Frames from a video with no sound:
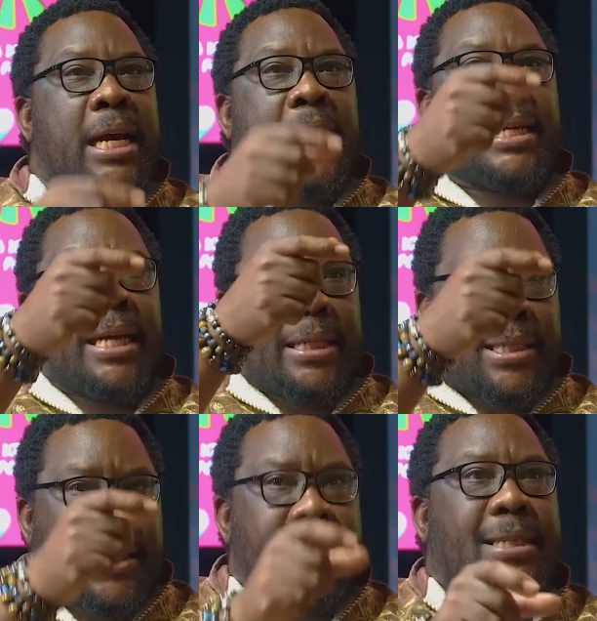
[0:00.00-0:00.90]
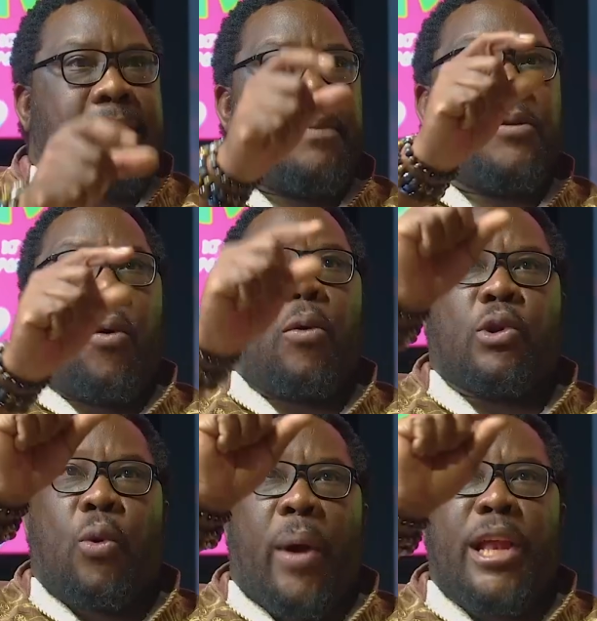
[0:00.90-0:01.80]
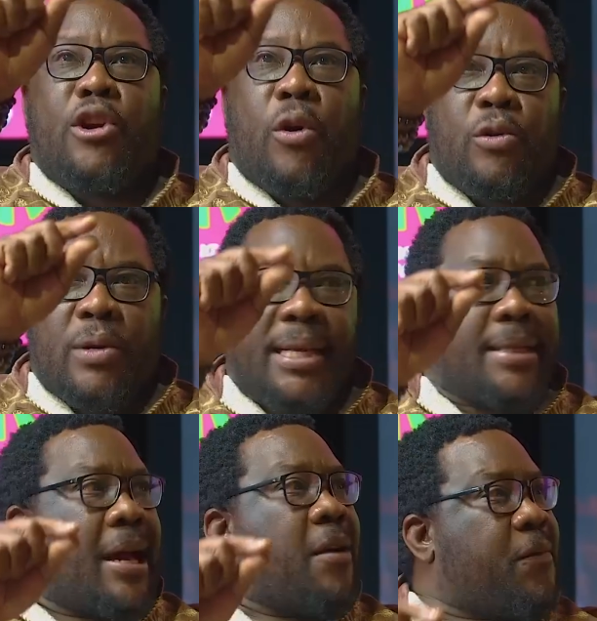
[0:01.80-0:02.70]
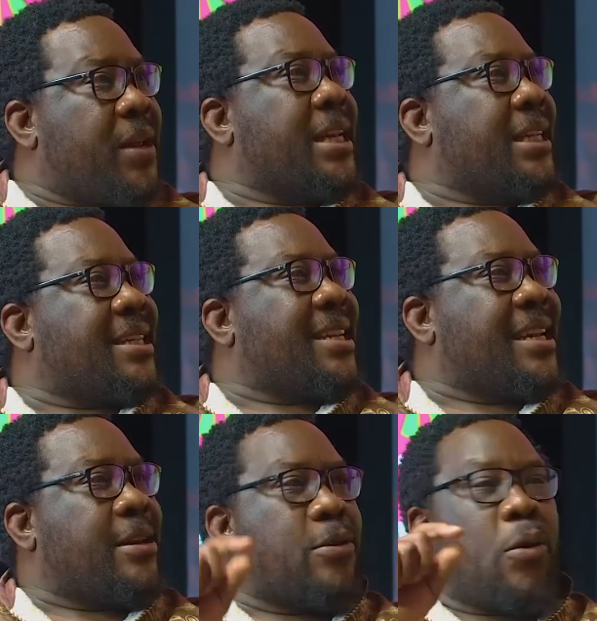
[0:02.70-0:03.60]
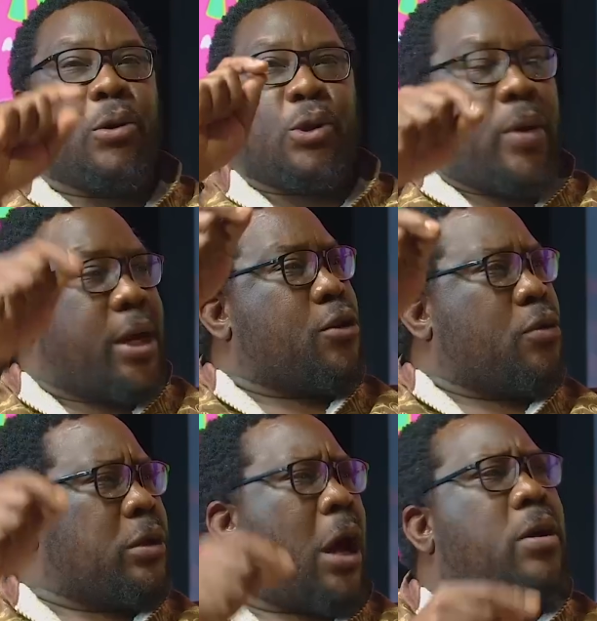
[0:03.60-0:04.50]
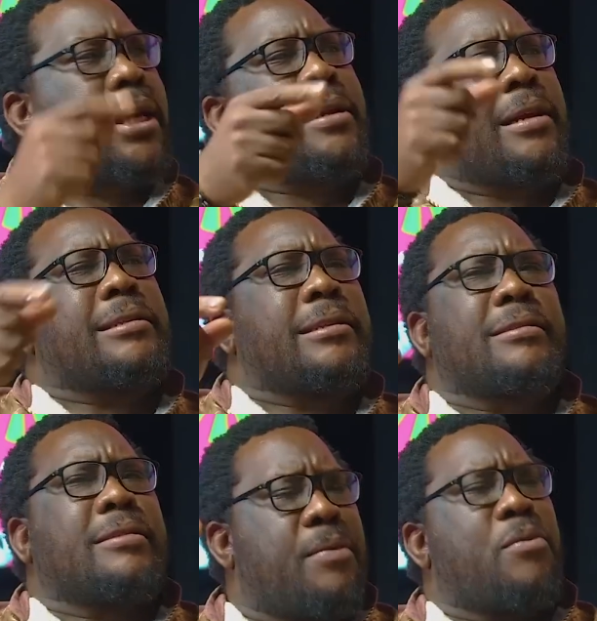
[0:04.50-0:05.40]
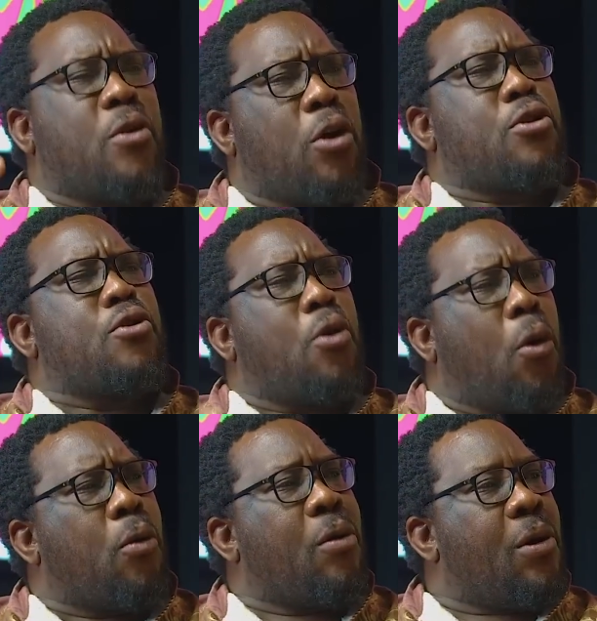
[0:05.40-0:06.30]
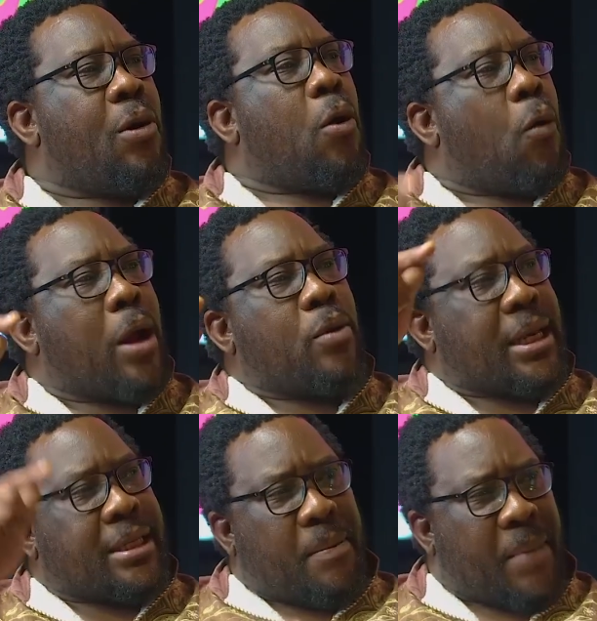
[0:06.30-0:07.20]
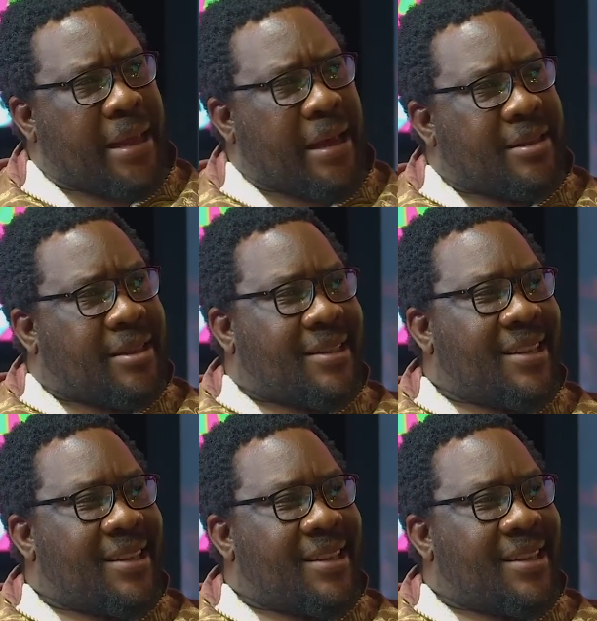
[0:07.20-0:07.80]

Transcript: the system knows when your units are finished. It knows when you lose. How can the system not know what was the balance?